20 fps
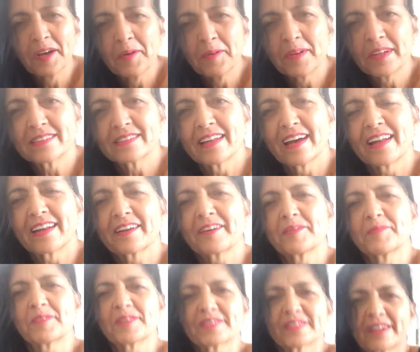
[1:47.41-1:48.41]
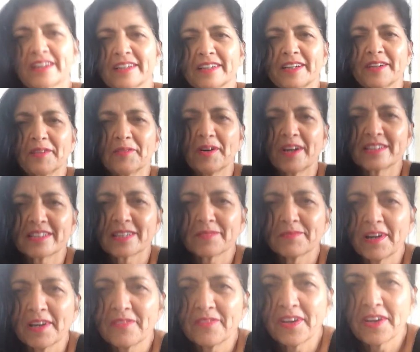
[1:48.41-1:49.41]
When it's not a commercial, you know, watching
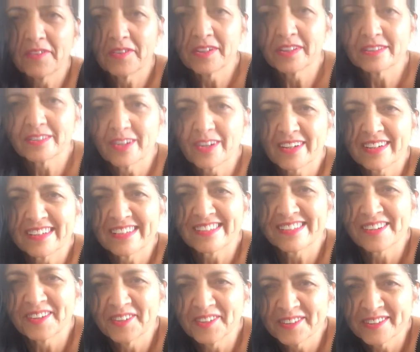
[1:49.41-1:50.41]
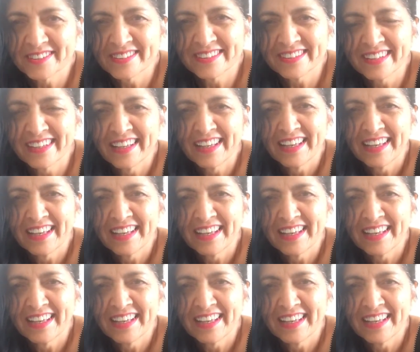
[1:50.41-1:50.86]
my favorite Turkish shows,